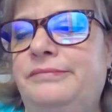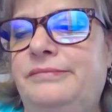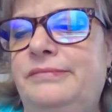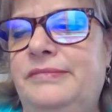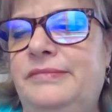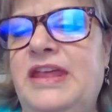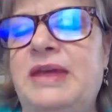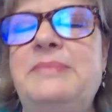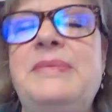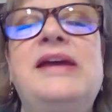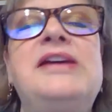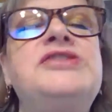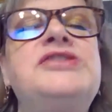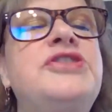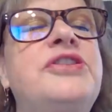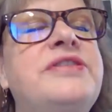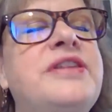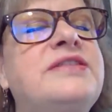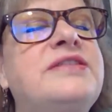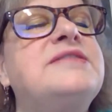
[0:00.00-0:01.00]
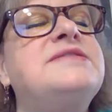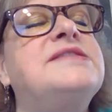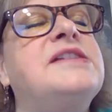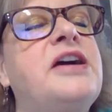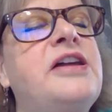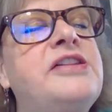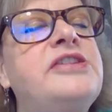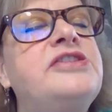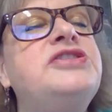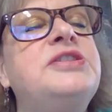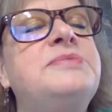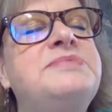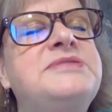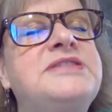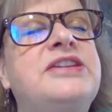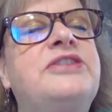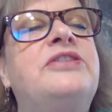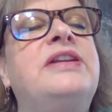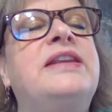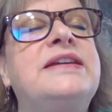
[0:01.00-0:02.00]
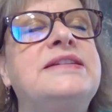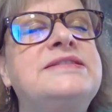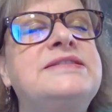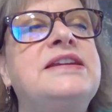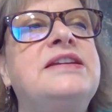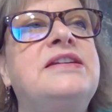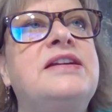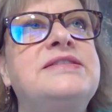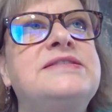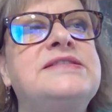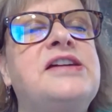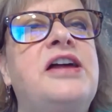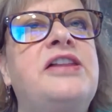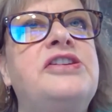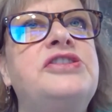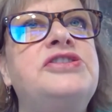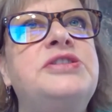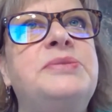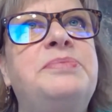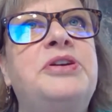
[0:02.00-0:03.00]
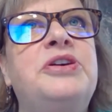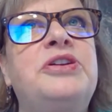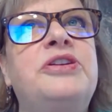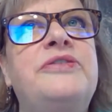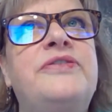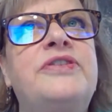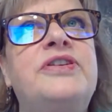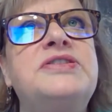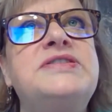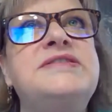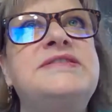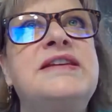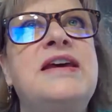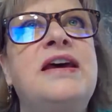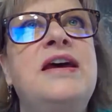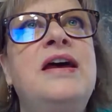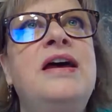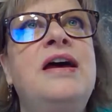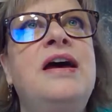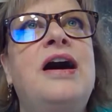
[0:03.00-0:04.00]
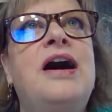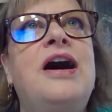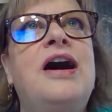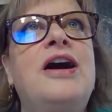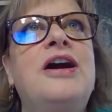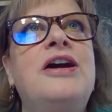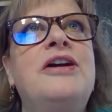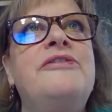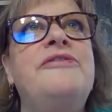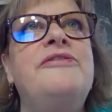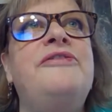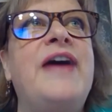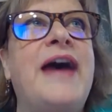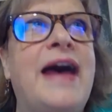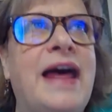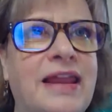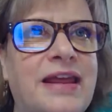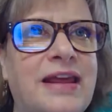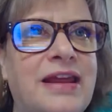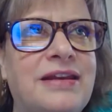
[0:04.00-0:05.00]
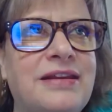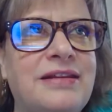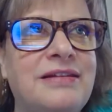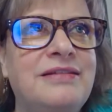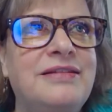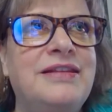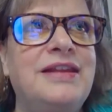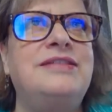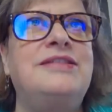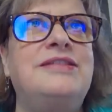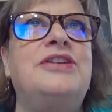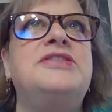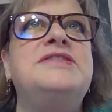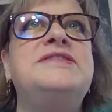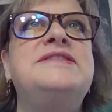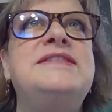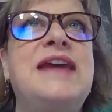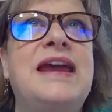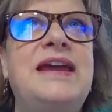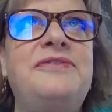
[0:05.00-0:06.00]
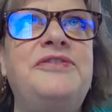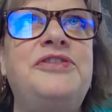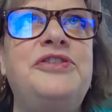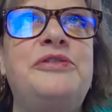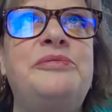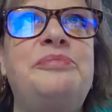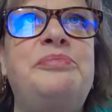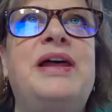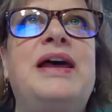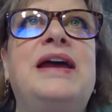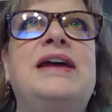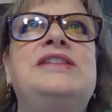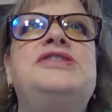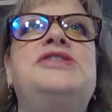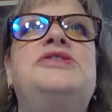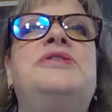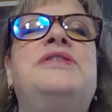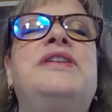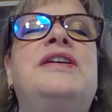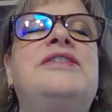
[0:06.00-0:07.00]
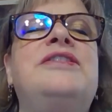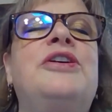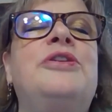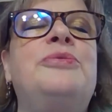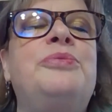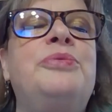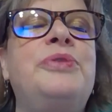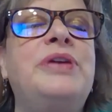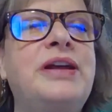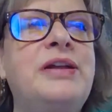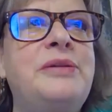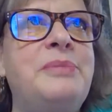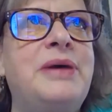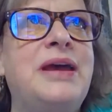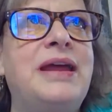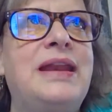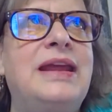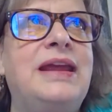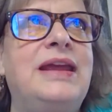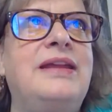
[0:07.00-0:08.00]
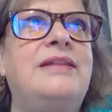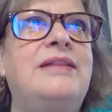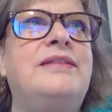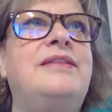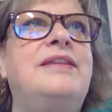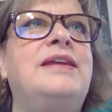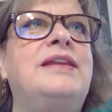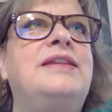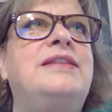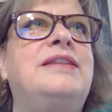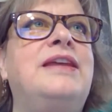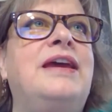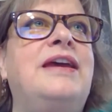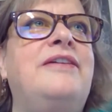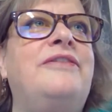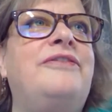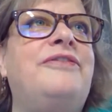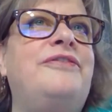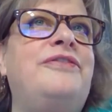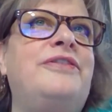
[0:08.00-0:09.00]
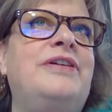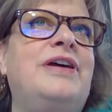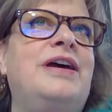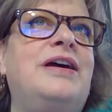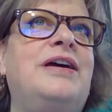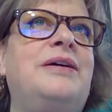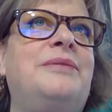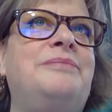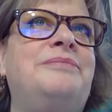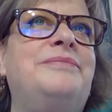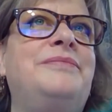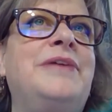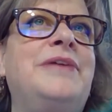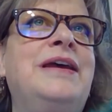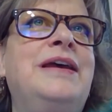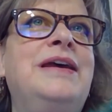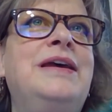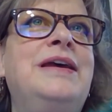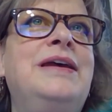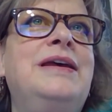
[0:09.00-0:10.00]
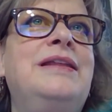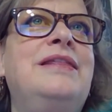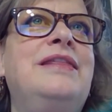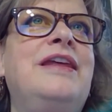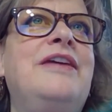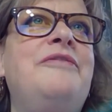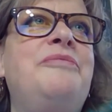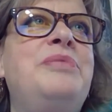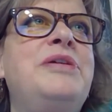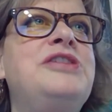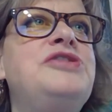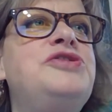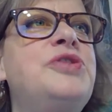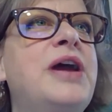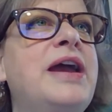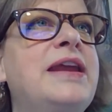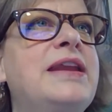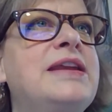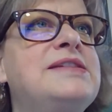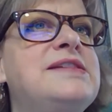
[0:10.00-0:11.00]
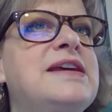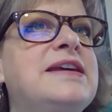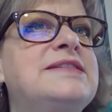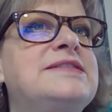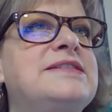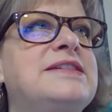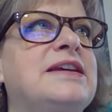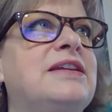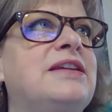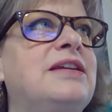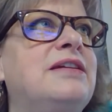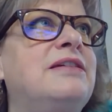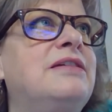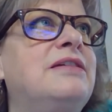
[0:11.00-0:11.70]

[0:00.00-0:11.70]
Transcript: they make sure that the scholarships that are listed on Scholarship Universe are valid, that they're safe to apply to, that they're real money, that they've been tried and tested.